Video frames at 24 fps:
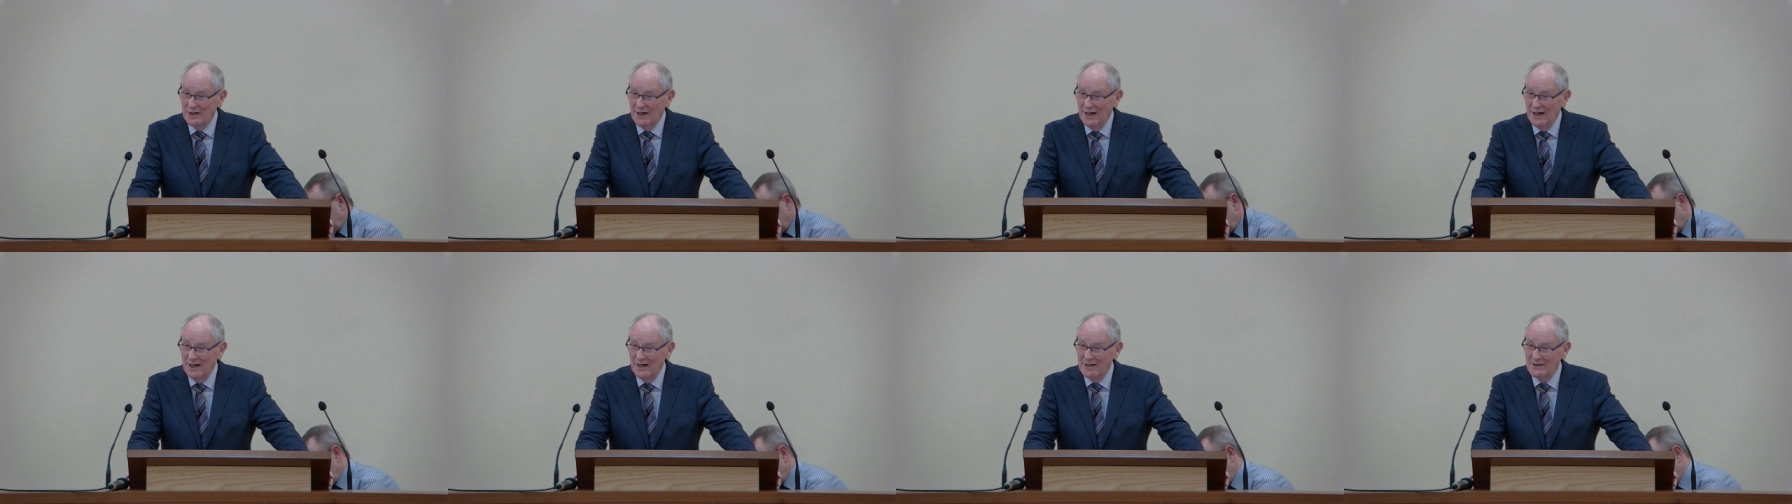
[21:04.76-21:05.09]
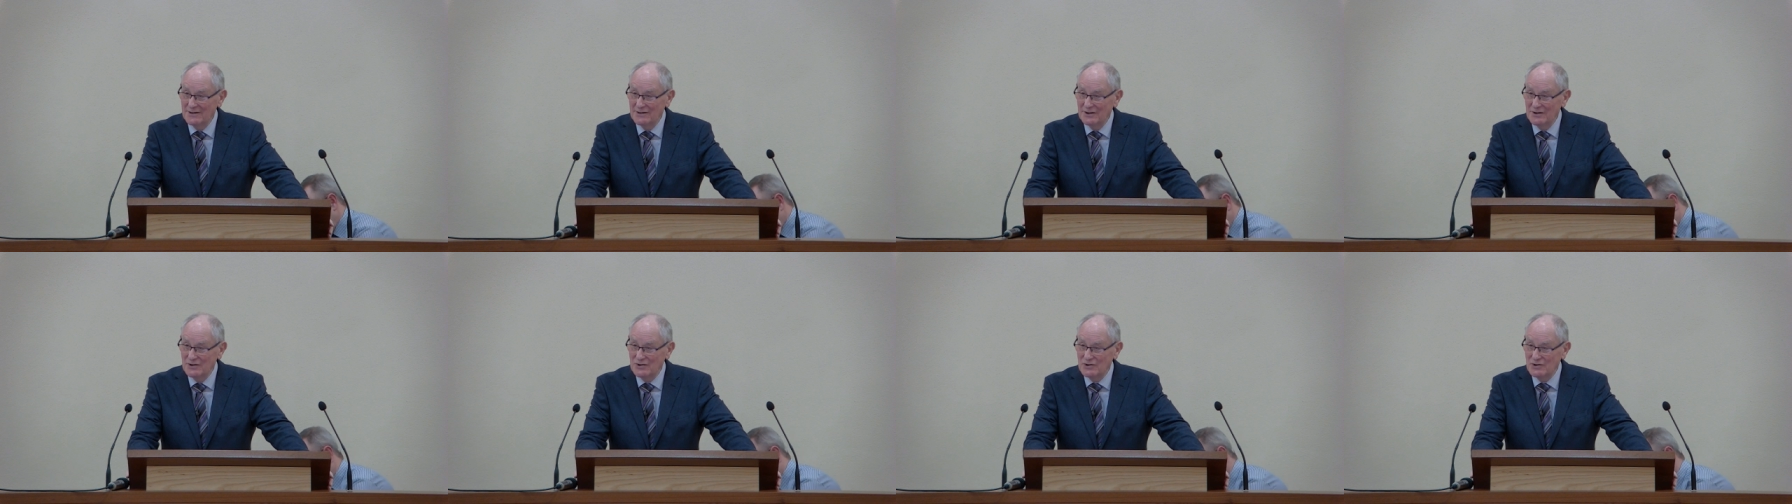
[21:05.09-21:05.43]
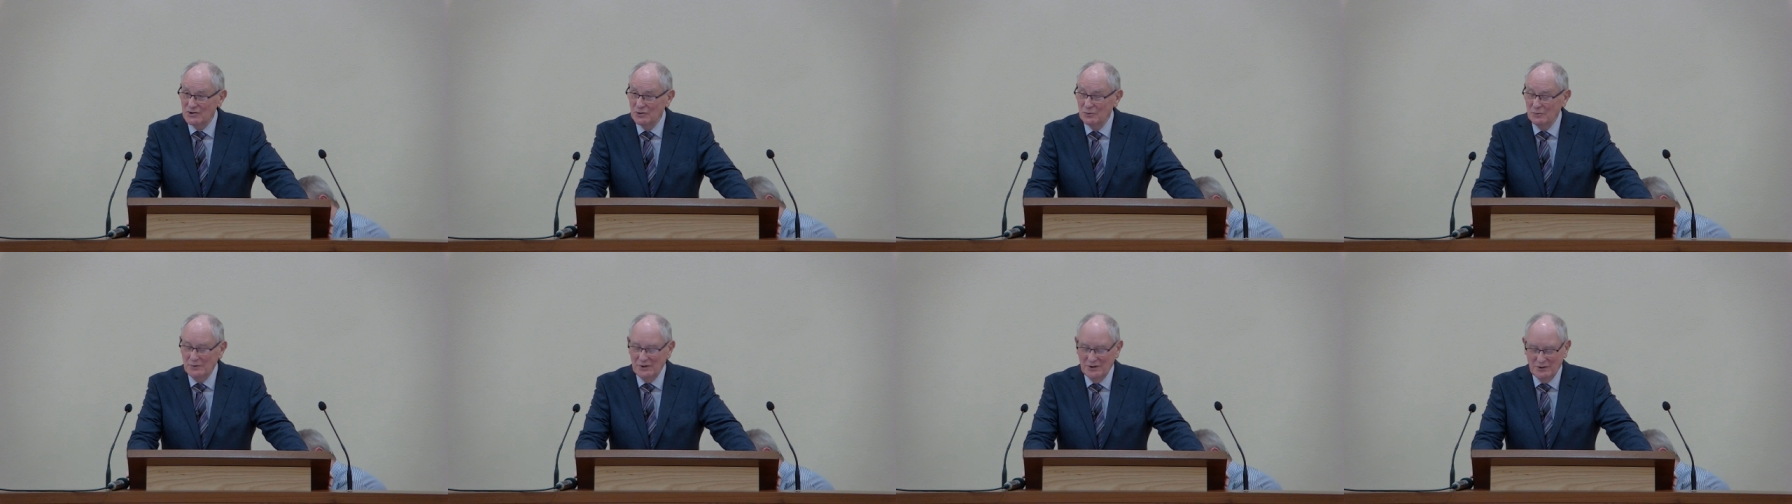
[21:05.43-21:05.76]
our heart. And
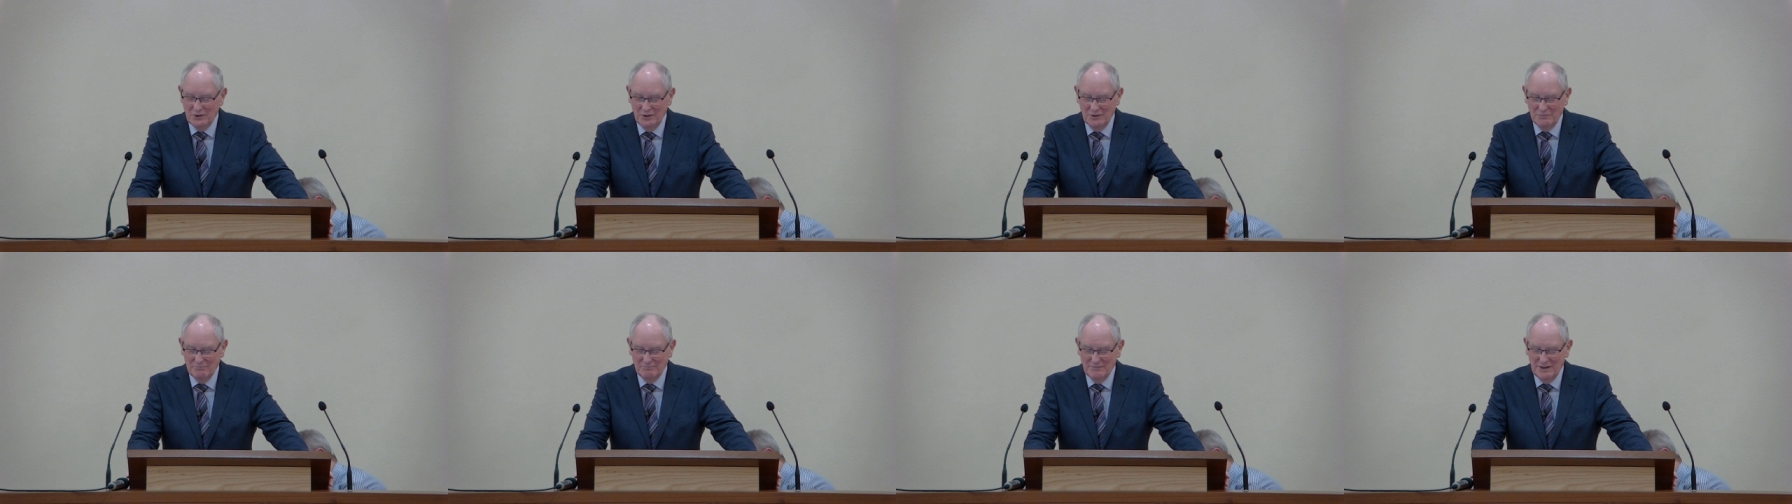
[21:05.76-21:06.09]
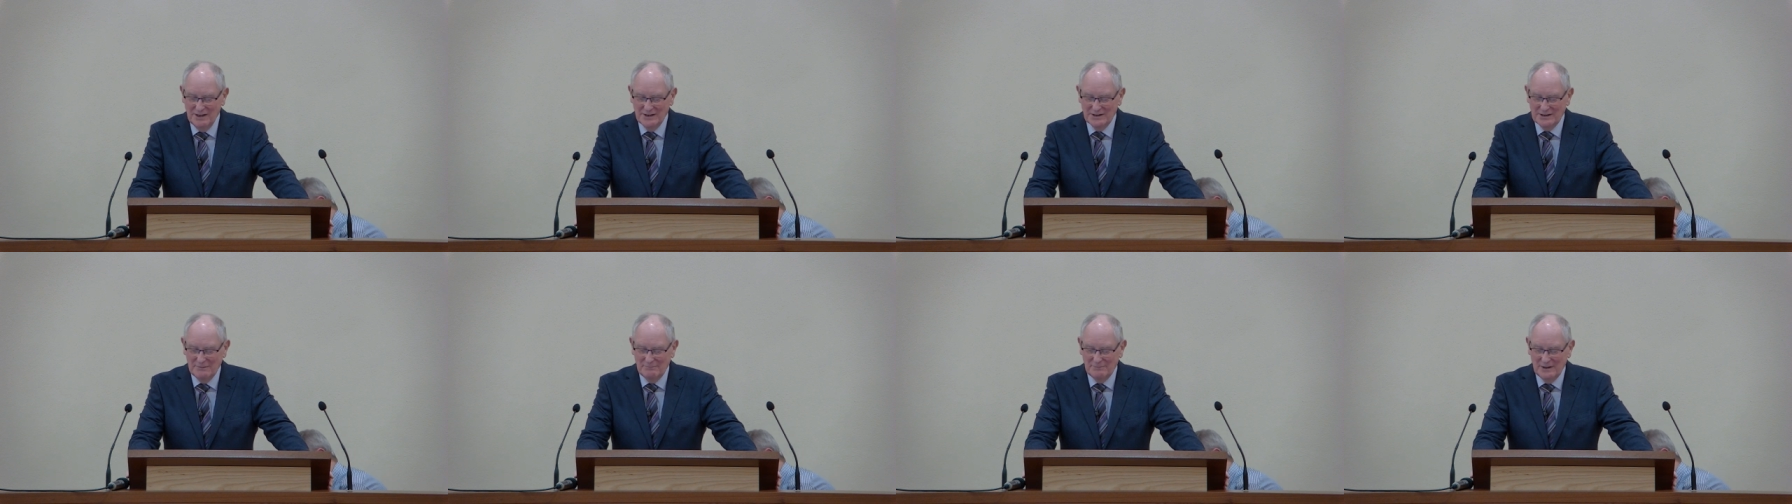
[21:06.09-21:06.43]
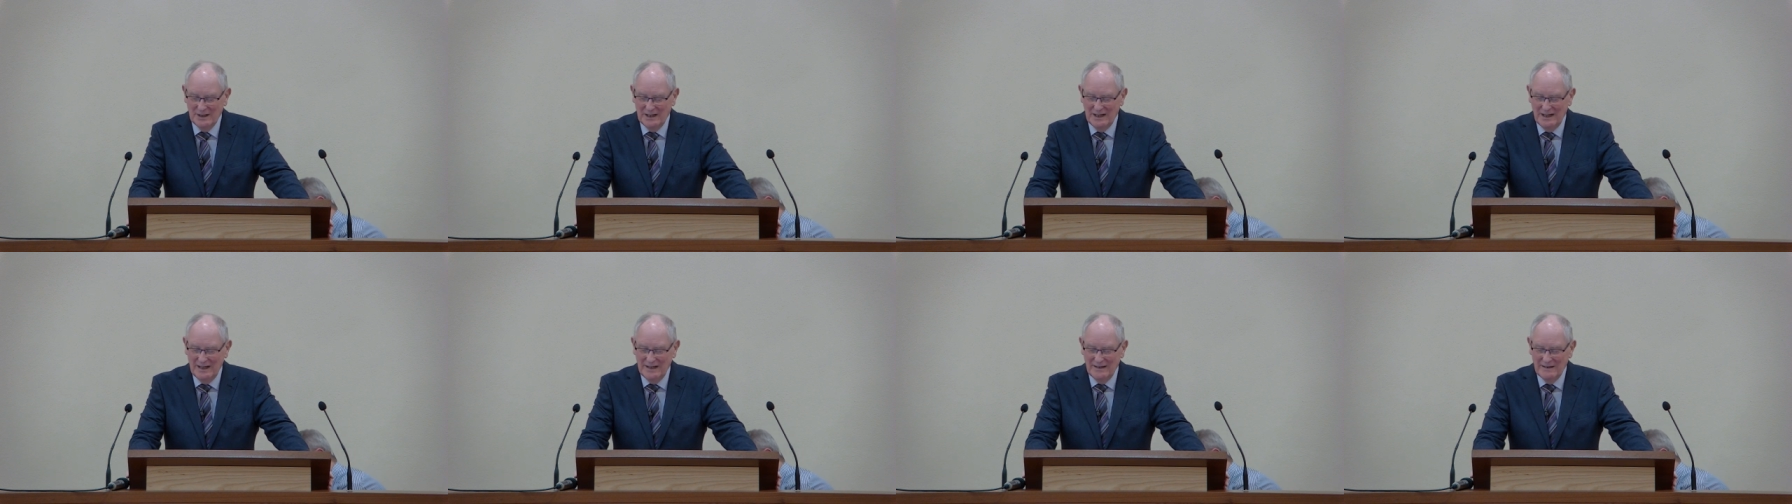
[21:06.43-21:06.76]
so we could
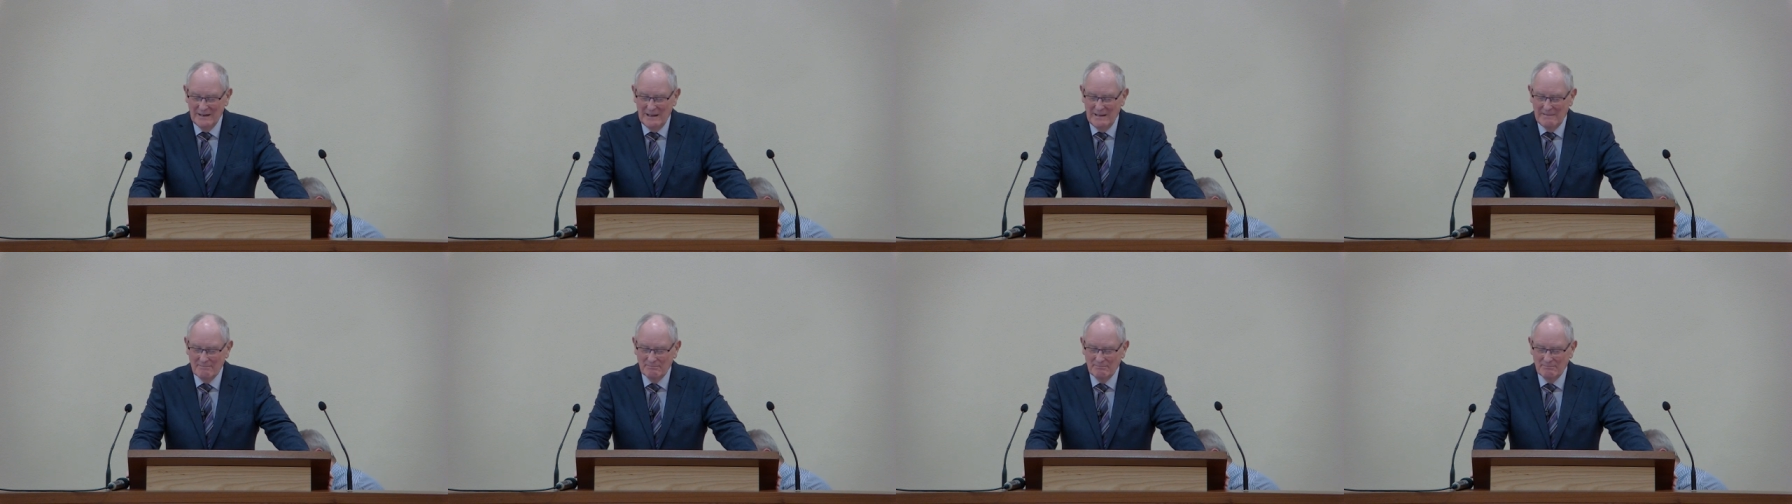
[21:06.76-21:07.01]
multiply